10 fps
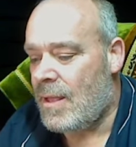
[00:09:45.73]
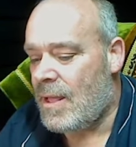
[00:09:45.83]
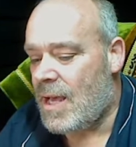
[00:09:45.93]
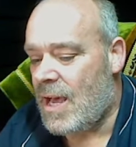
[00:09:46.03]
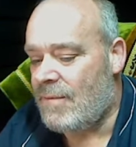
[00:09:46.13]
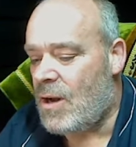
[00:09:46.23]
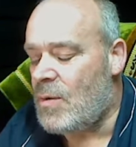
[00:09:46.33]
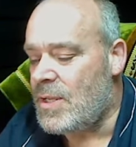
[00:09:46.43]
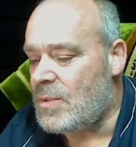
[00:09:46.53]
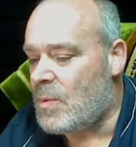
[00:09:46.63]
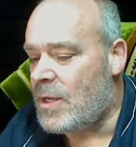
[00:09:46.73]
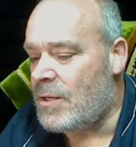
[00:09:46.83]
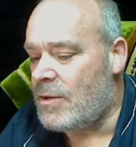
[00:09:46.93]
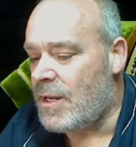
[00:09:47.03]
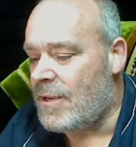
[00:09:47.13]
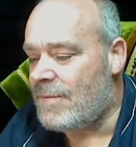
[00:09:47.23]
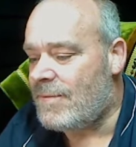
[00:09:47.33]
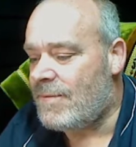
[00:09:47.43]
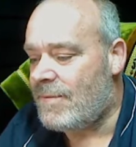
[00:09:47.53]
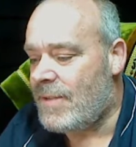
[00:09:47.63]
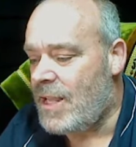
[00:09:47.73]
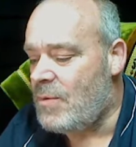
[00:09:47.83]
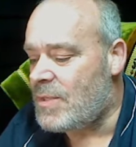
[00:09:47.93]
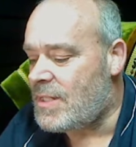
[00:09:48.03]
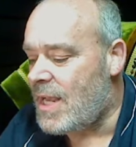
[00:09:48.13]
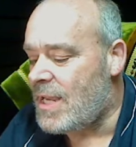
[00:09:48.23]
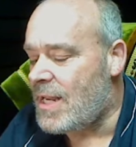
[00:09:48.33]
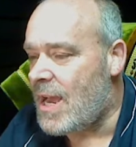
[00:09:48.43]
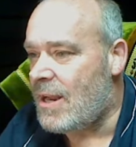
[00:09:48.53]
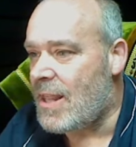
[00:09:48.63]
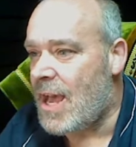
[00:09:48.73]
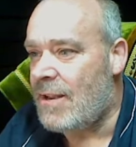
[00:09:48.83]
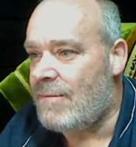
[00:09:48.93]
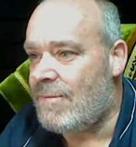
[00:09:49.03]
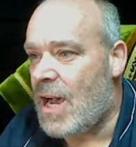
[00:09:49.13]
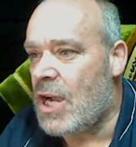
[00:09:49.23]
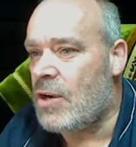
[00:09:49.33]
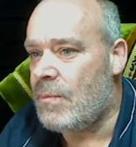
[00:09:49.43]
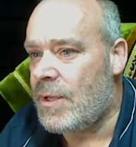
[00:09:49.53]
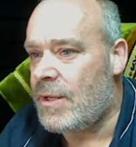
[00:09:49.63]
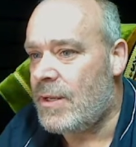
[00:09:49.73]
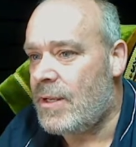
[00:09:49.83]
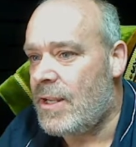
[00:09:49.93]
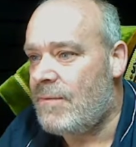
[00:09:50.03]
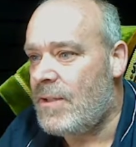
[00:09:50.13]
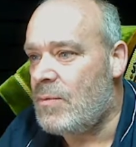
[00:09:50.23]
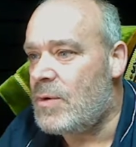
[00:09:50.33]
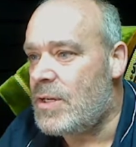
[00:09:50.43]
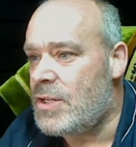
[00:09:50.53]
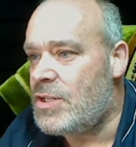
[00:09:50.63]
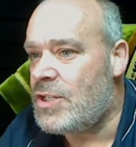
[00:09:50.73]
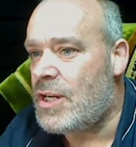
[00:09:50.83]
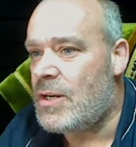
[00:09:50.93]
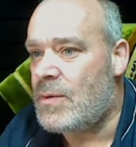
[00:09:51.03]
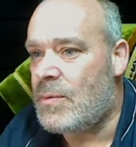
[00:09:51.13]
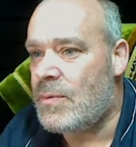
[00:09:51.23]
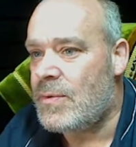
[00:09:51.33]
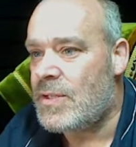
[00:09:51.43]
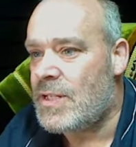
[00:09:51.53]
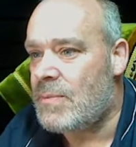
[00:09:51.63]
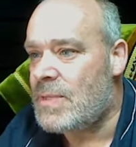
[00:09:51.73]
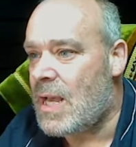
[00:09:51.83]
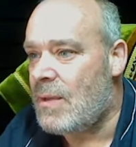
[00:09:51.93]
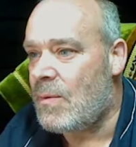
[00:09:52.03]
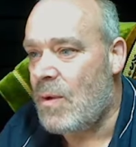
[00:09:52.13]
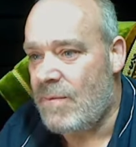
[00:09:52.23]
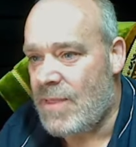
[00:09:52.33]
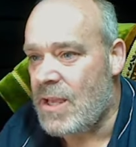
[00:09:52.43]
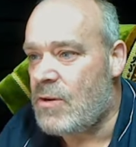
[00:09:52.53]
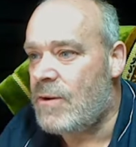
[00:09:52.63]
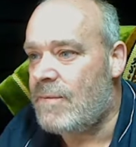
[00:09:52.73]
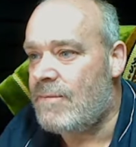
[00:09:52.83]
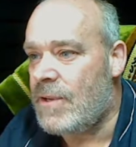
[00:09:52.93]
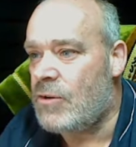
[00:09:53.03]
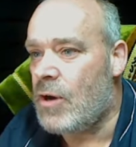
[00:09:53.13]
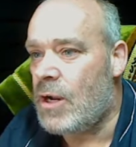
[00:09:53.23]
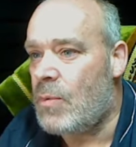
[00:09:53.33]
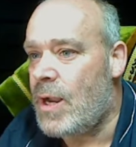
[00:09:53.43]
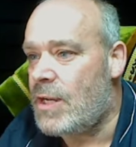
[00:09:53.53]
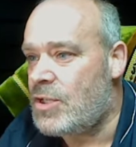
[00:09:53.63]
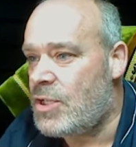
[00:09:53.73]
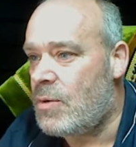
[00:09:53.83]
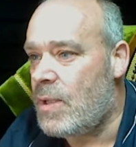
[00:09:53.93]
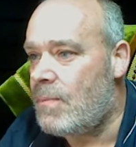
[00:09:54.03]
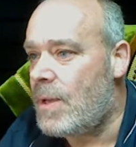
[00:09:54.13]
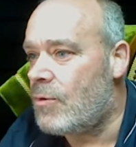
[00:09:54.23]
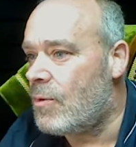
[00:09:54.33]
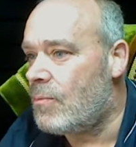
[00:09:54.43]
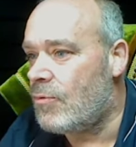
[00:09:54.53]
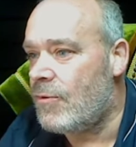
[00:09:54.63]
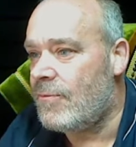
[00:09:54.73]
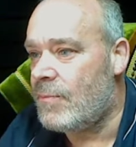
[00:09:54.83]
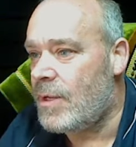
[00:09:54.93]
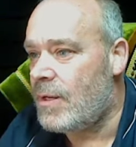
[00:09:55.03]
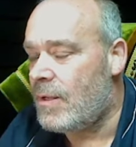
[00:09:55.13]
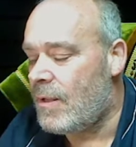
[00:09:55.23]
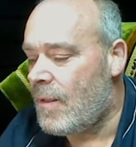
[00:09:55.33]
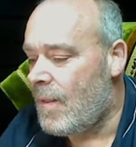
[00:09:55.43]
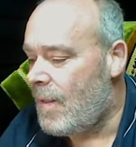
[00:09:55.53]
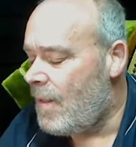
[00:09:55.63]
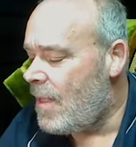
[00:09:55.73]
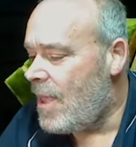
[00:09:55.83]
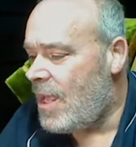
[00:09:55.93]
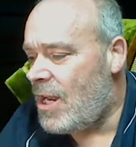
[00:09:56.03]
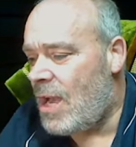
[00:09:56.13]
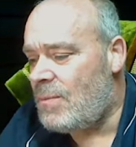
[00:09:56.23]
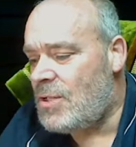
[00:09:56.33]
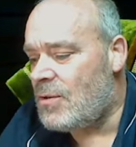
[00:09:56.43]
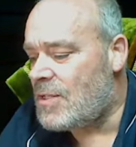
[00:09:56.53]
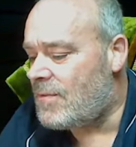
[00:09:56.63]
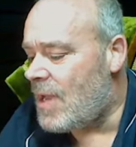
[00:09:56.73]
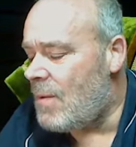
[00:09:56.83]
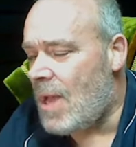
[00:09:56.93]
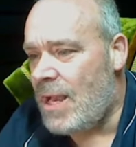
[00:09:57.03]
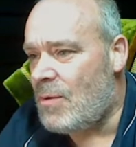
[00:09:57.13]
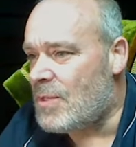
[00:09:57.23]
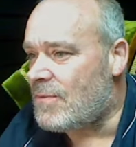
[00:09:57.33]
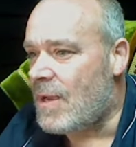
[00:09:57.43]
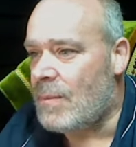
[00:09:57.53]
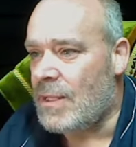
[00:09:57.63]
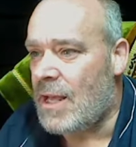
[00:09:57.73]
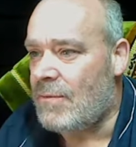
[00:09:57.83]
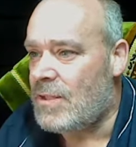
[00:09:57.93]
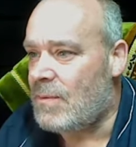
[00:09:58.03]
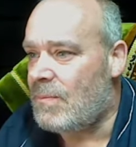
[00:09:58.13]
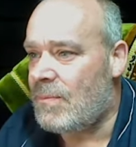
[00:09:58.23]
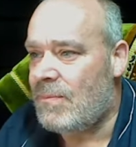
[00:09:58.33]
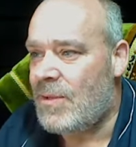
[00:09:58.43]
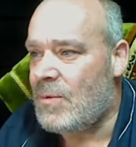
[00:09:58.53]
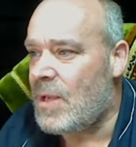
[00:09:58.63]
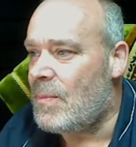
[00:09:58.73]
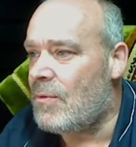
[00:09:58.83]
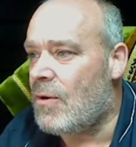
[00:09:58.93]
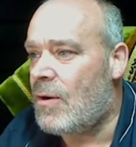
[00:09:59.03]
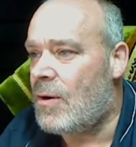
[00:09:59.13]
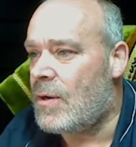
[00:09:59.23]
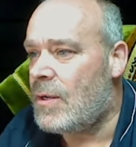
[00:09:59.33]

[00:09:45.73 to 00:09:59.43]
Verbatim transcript: I've always wondered if he was taken out of that environment, if he wouldn't show some type, if they couldn't figure out a way to show him better improvement. You know, I'm sure his, I know his family loves him, don't get me wrong.